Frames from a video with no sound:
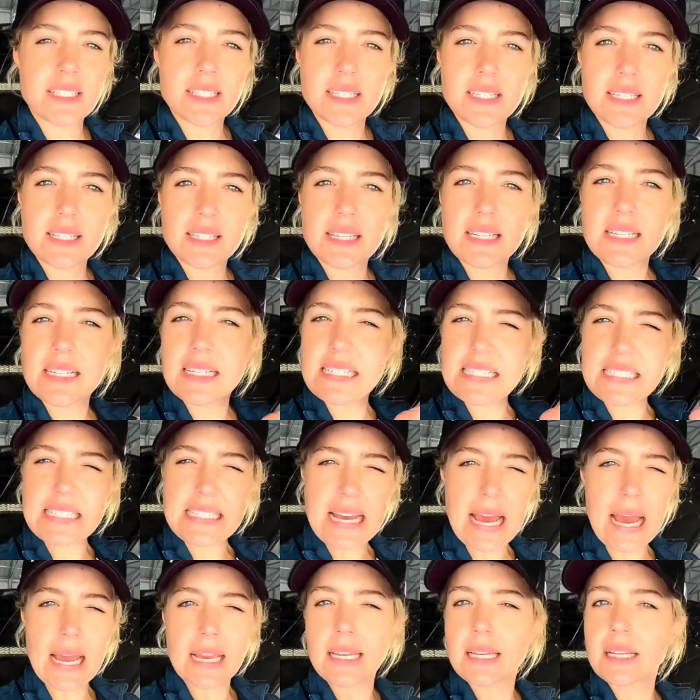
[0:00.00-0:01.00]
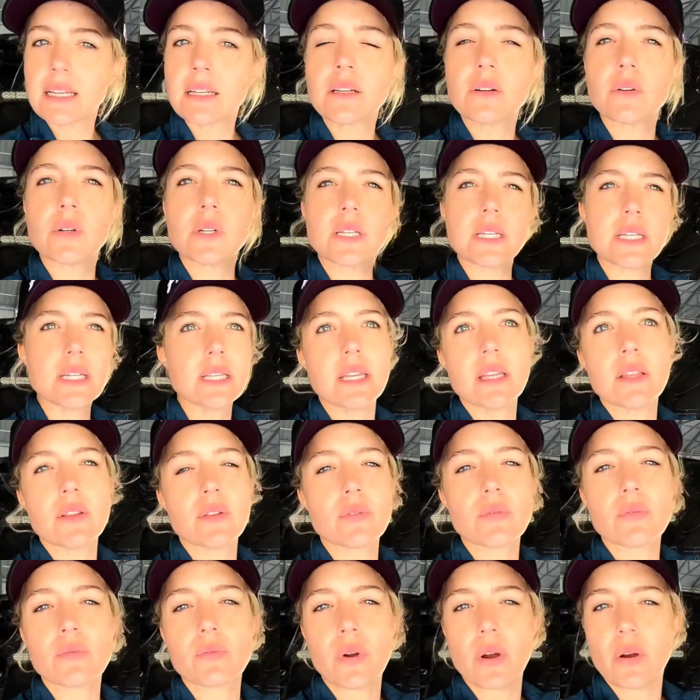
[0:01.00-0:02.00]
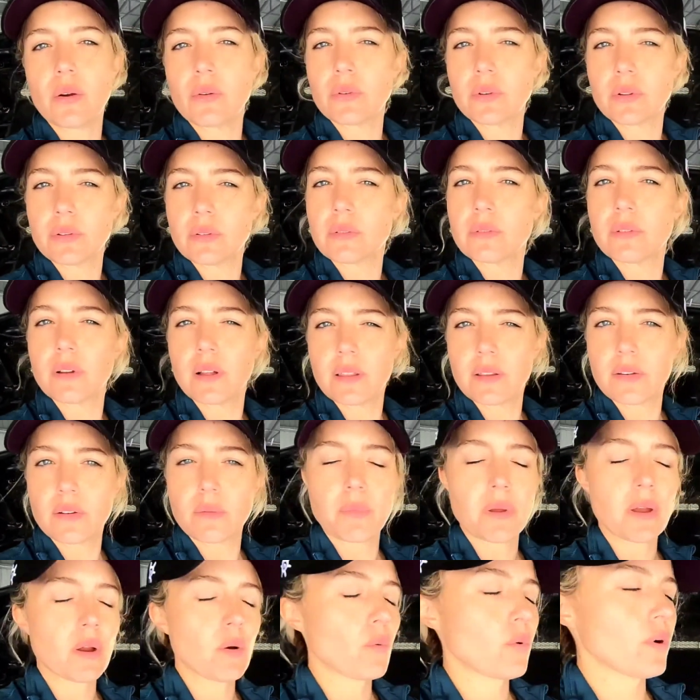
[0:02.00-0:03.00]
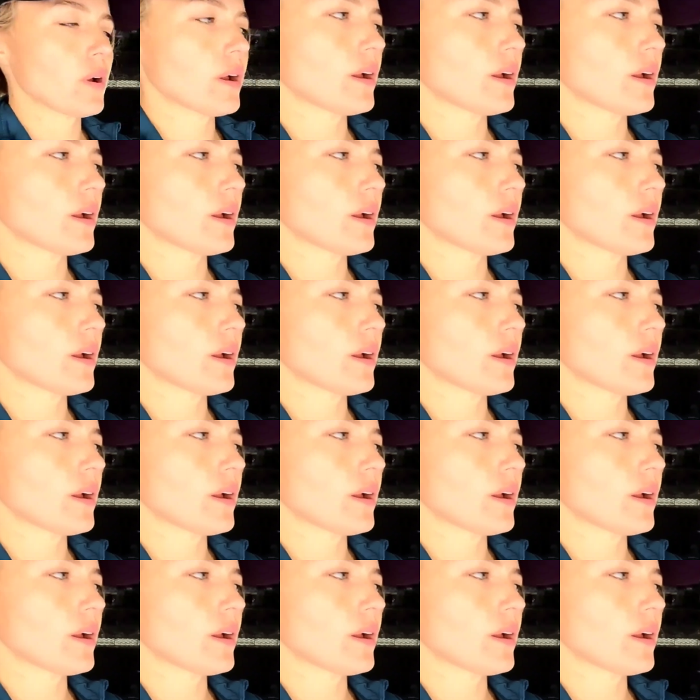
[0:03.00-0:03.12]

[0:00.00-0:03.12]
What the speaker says: it is like attacking or eating the road a little bit,